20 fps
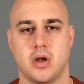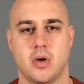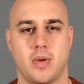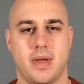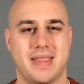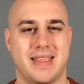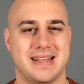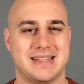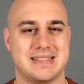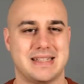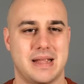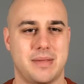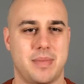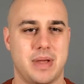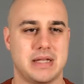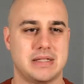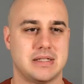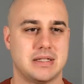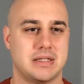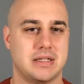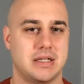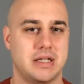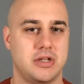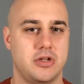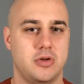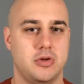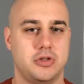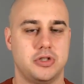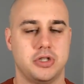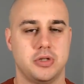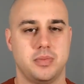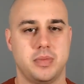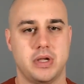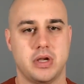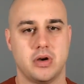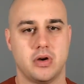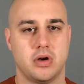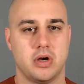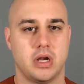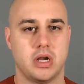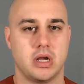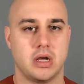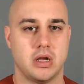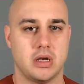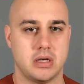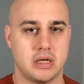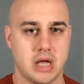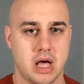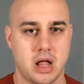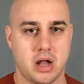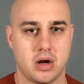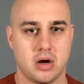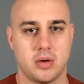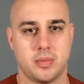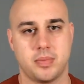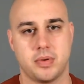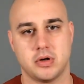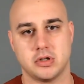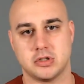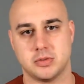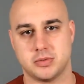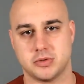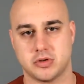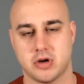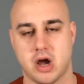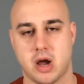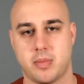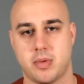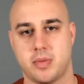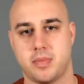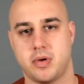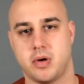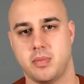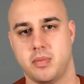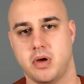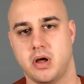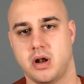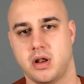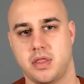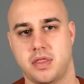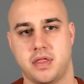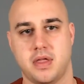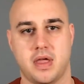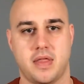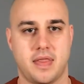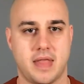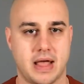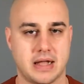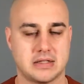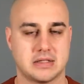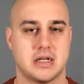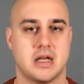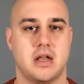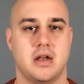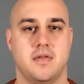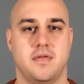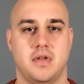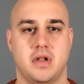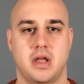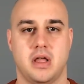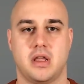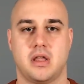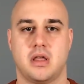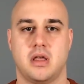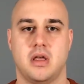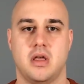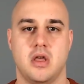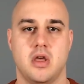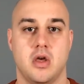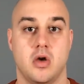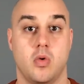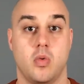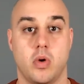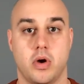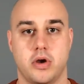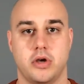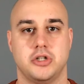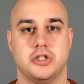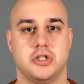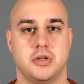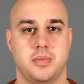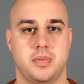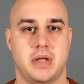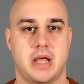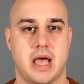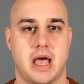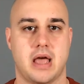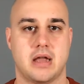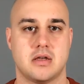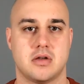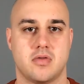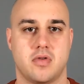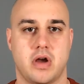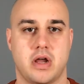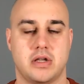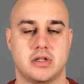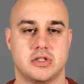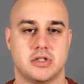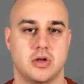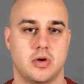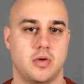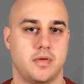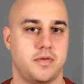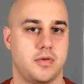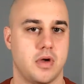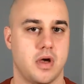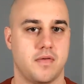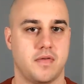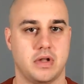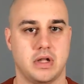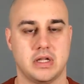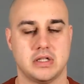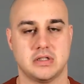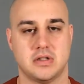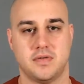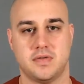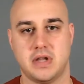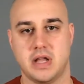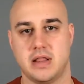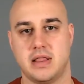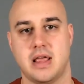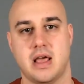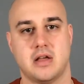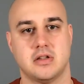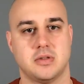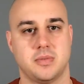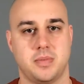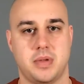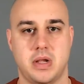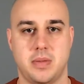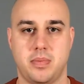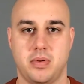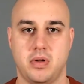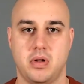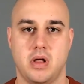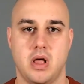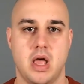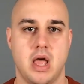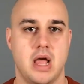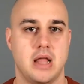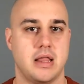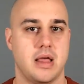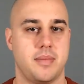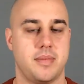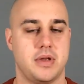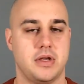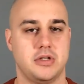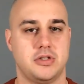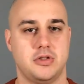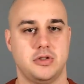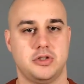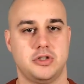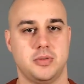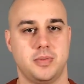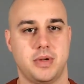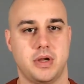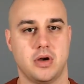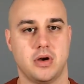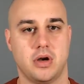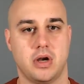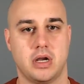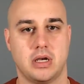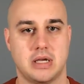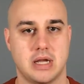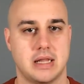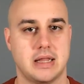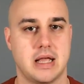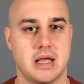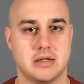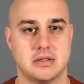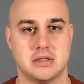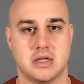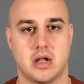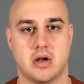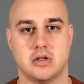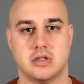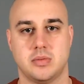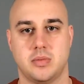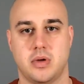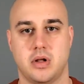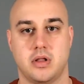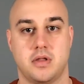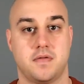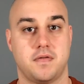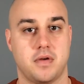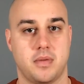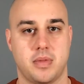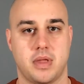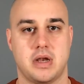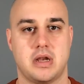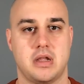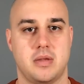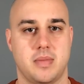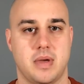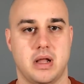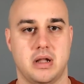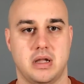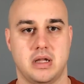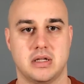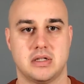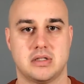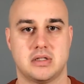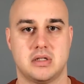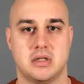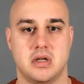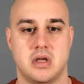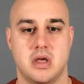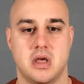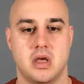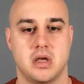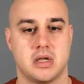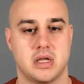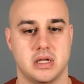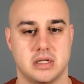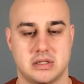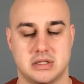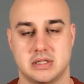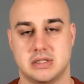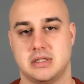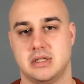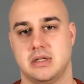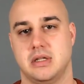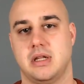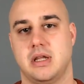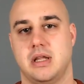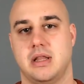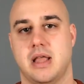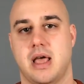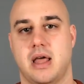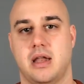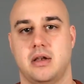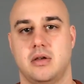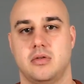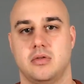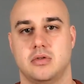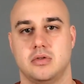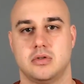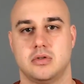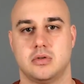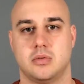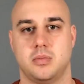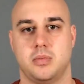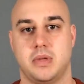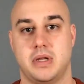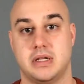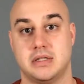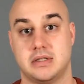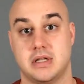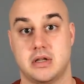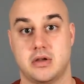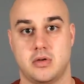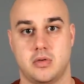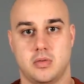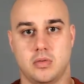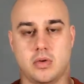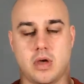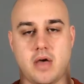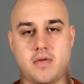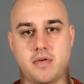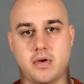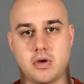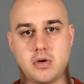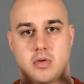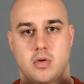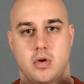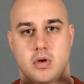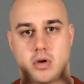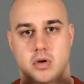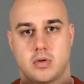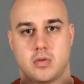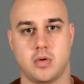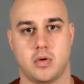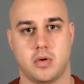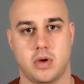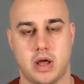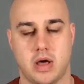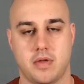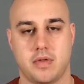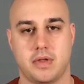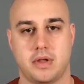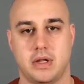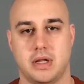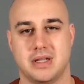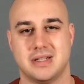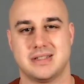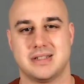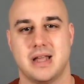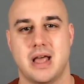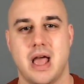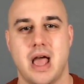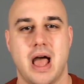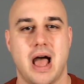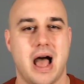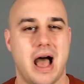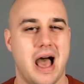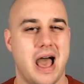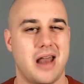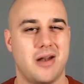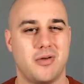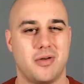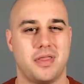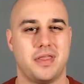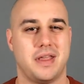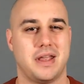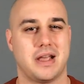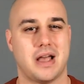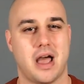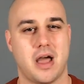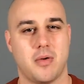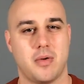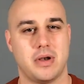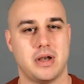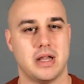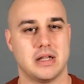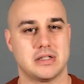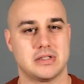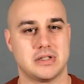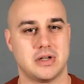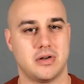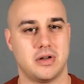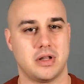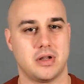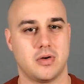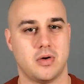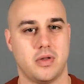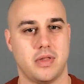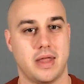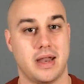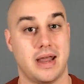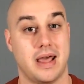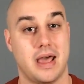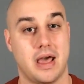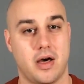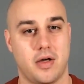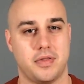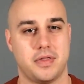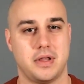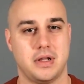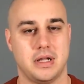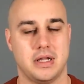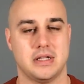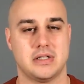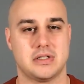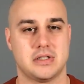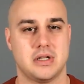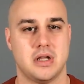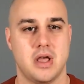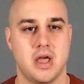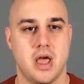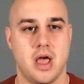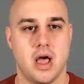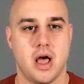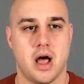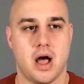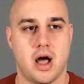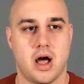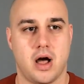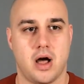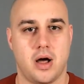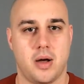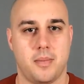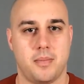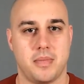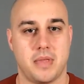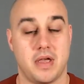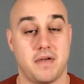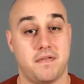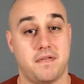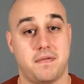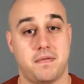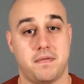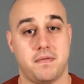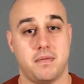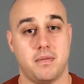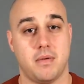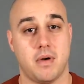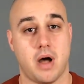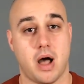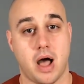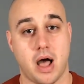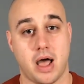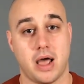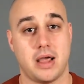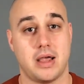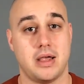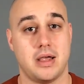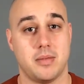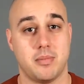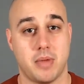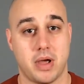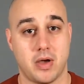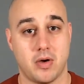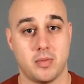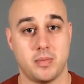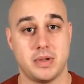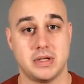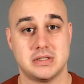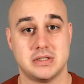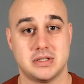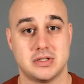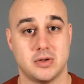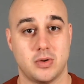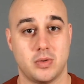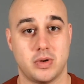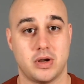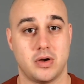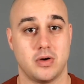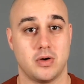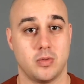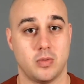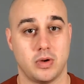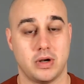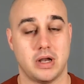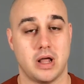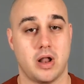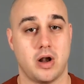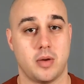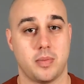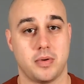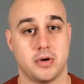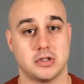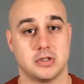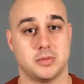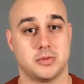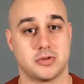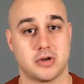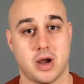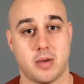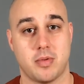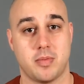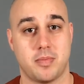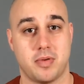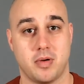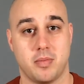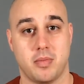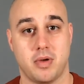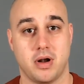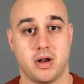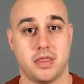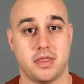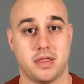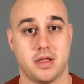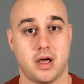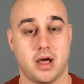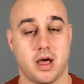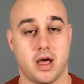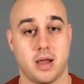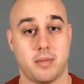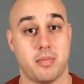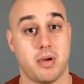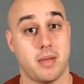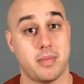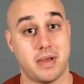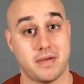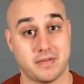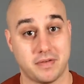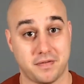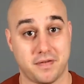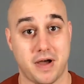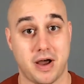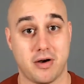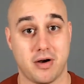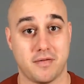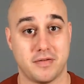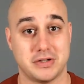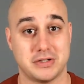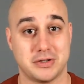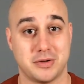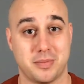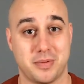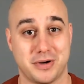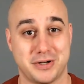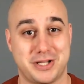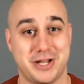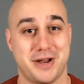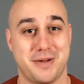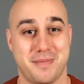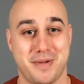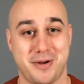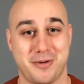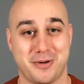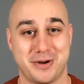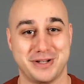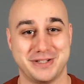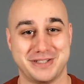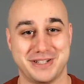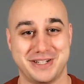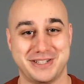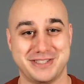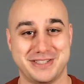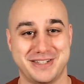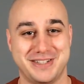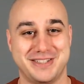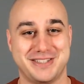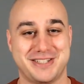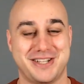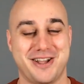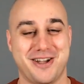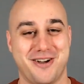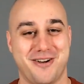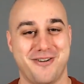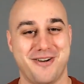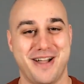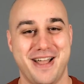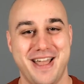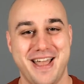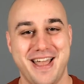And they say basically you should be earning $1 per subscriber per month, and that's kind of like where you should be at, right? So if you have a list of 10,000 people, that means you should be earning $10,000 a month from that email list consistently, and that means that you have a quote unquote healthy list. I don't think I would necessarily call that a healthy list. If I, in my own business, only earned $1 per subscriber per month, I'd probably have to fire every single person in my organization. So,